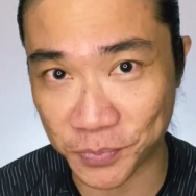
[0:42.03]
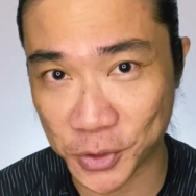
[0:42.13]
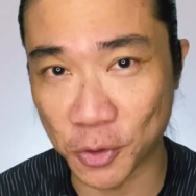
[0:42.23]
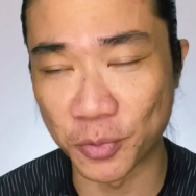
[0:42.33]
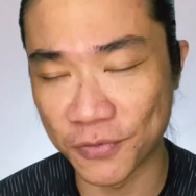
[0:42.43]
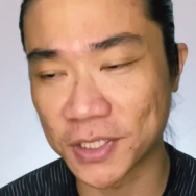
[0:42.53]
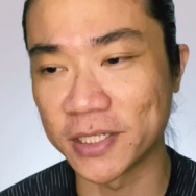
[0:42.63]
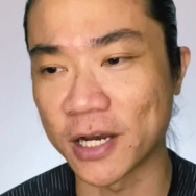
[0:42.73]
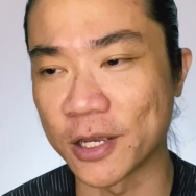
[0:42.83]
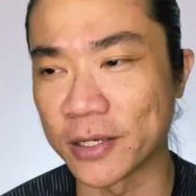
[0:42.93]
So
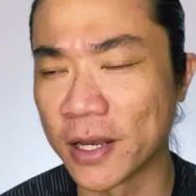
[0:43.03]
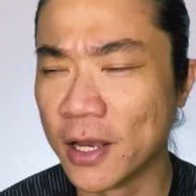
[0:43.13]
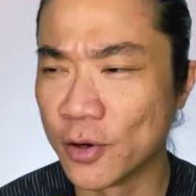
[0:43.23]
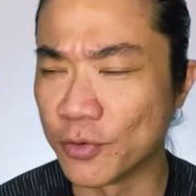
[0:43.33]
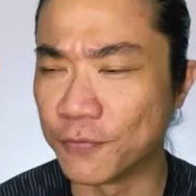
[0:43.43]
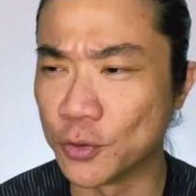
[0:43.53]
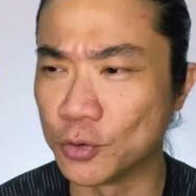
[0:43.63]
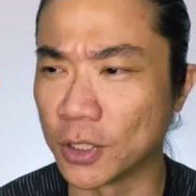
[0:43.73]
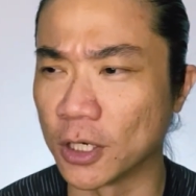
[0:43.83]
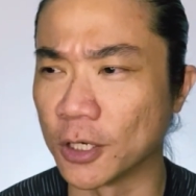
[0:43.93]
previously I
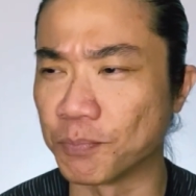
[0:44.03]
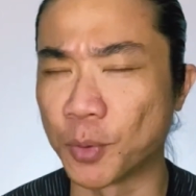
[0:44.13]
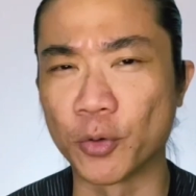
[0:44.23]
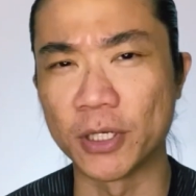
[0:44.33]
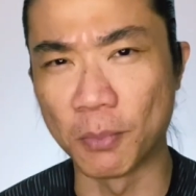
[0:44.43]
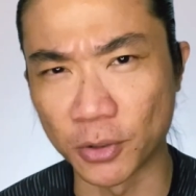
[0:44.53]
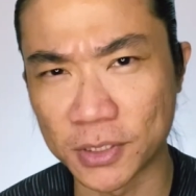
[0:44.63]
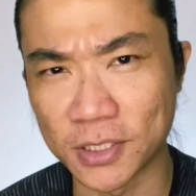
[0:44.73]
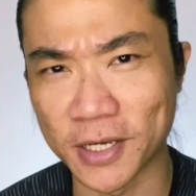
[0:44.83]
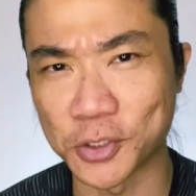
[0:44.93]
reviewed
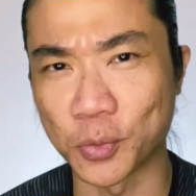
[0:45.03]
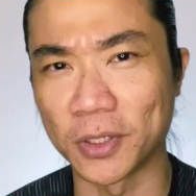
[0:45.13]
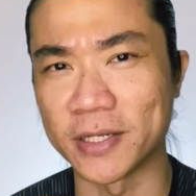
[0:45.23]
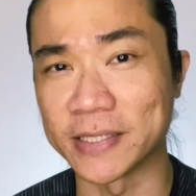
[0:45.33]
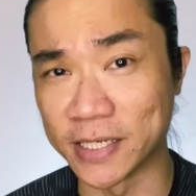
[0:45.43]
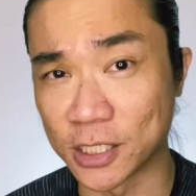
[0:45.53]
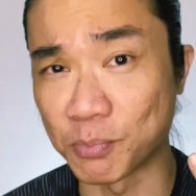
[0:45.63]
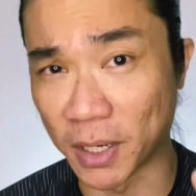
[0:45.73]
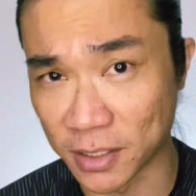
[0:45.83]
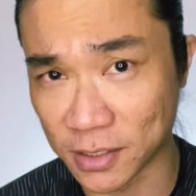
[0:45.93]
Pokemonty as well as It's
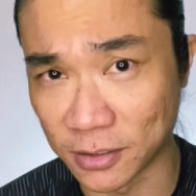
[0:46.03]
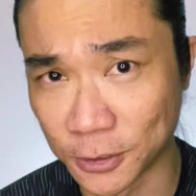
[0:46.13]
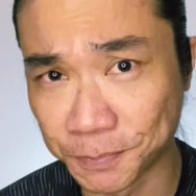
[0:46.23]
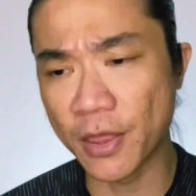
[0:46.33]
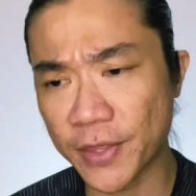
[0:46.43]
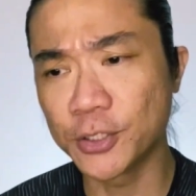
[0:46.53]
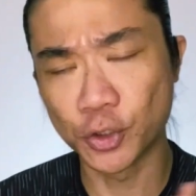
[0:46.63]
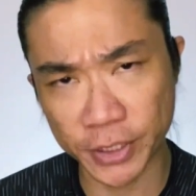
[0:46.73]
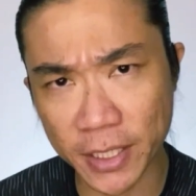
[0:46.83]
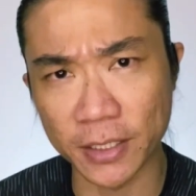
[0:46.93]
Personal. Then
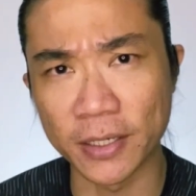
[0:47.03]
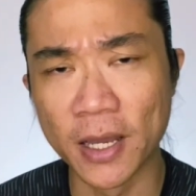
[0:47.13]
today